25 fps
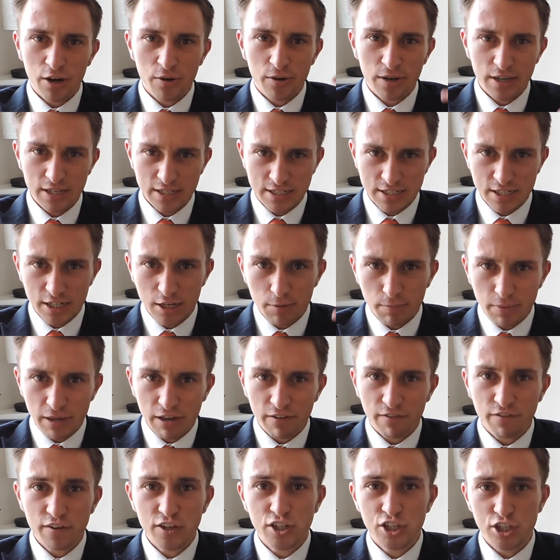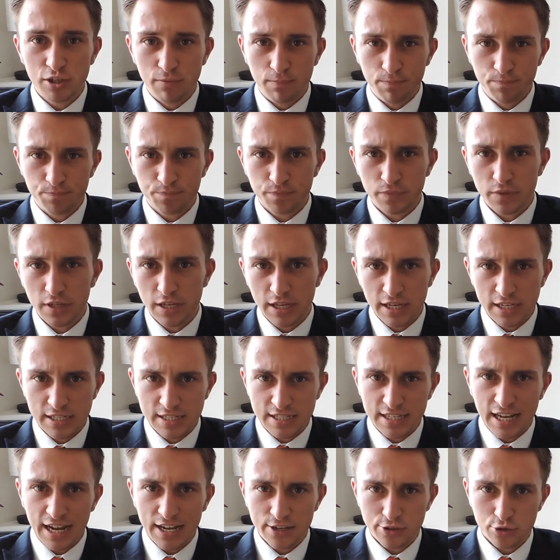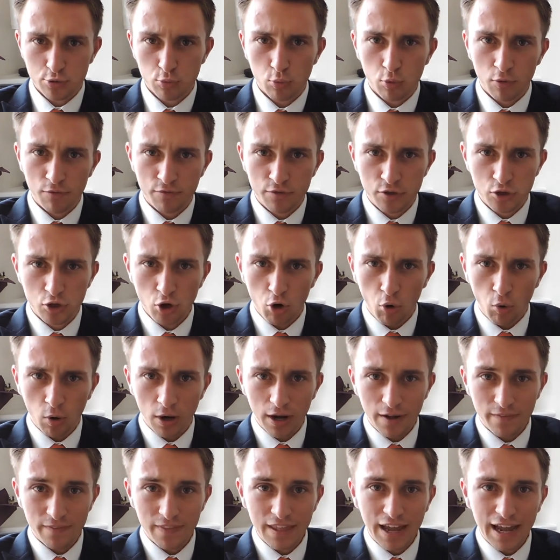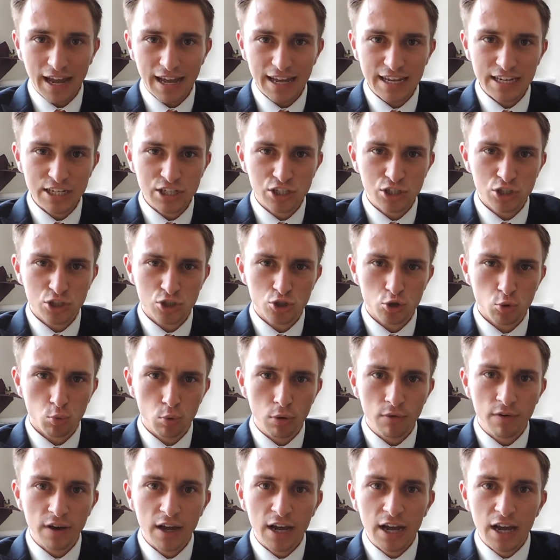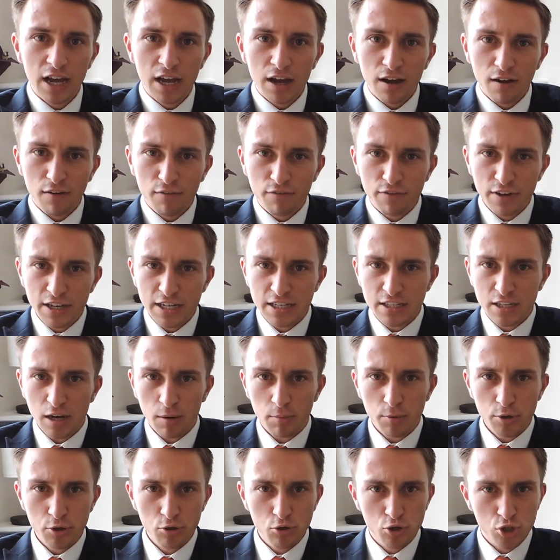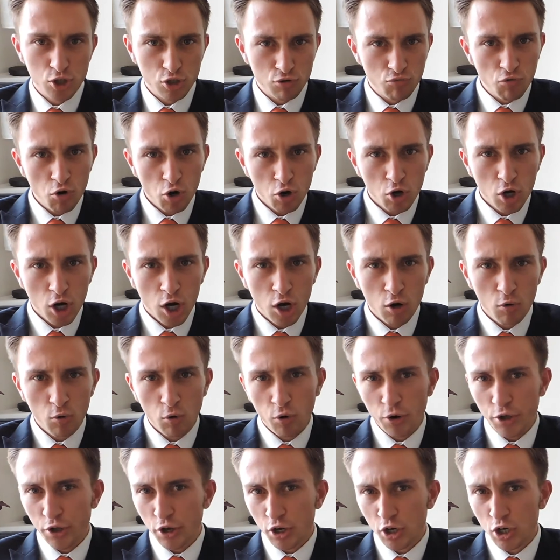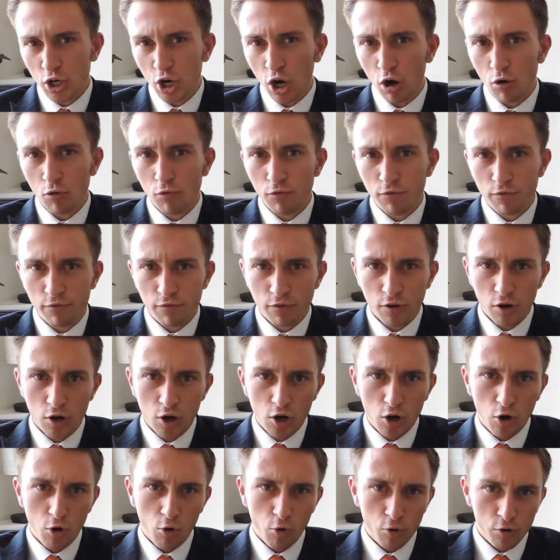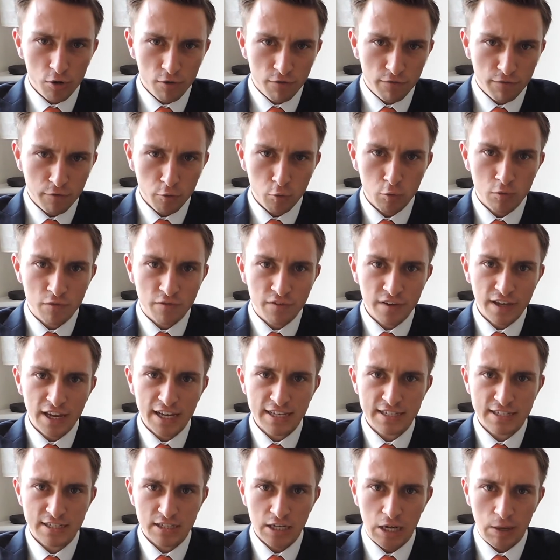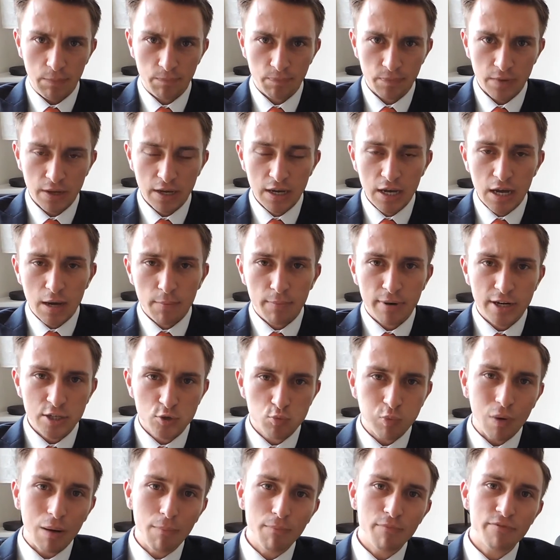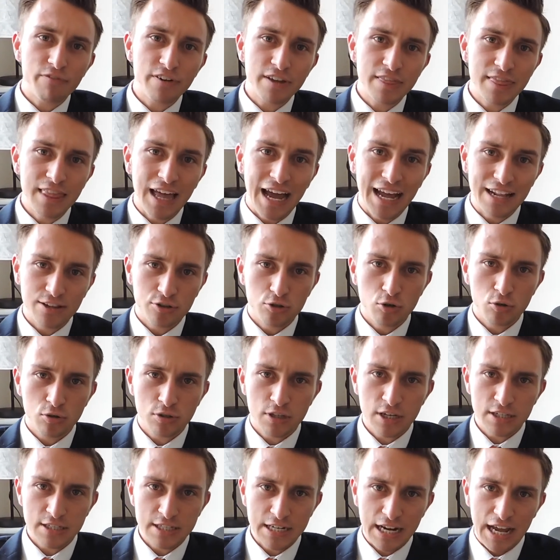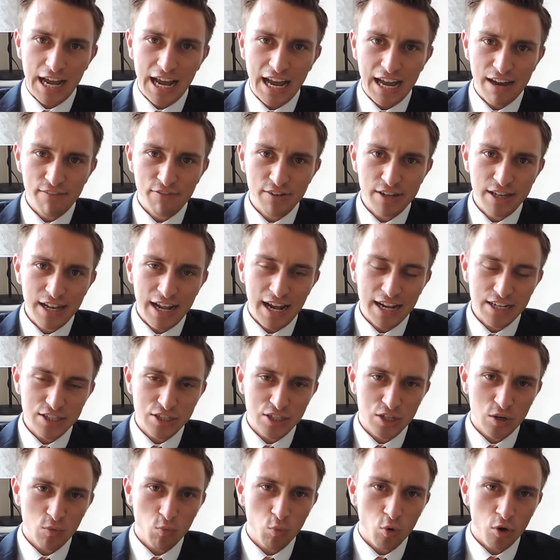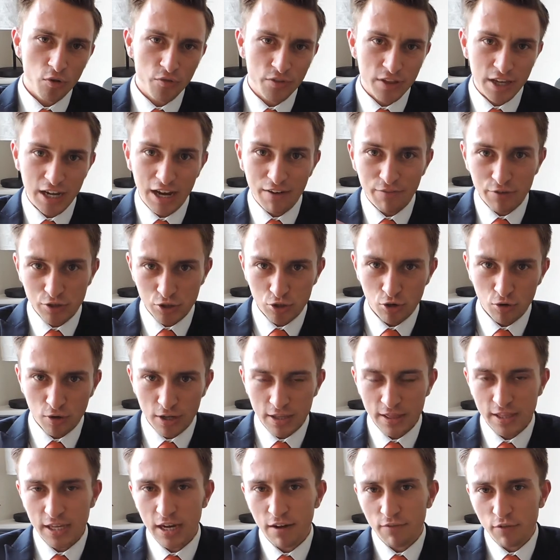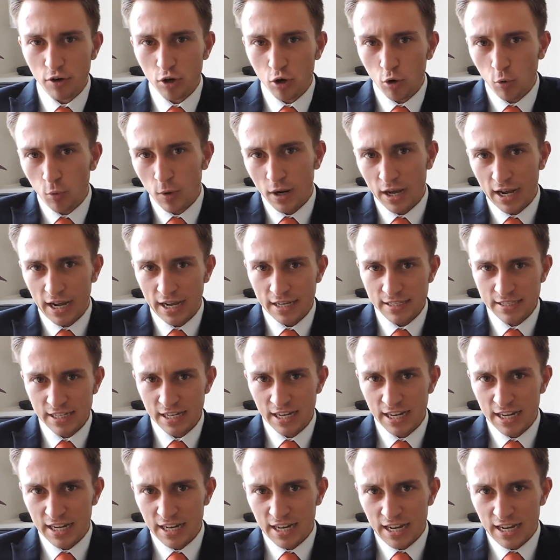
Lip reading: know, it's going to be efficient. It's that sort of dog, and that is your sort of VW Scirocco or your Golf or your Ford Fiesta. But there's one thing that dog doesn't have, and that's what the other dog in the other corner has: